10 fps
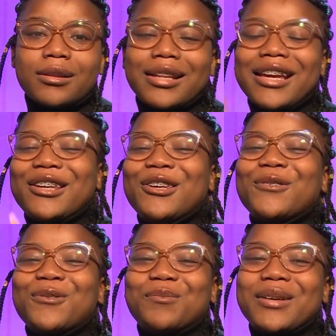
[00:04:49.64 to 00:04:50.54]
Thank
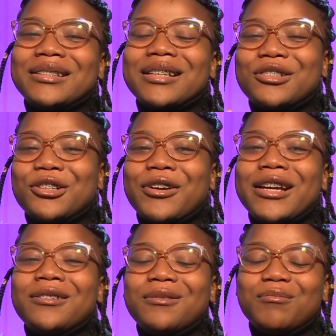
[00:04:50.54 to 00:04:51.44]
you for being such a
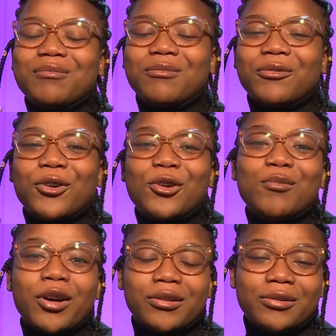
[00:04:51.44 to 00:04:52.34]
great role
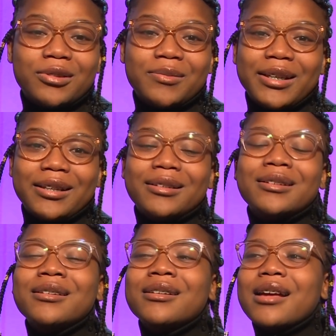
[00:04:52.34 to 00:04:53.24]
model to me,
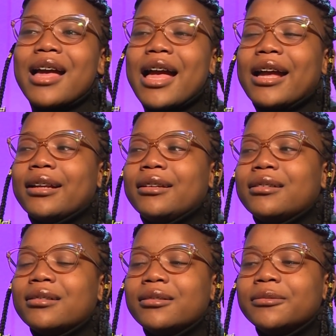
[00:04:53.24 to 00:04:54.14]
and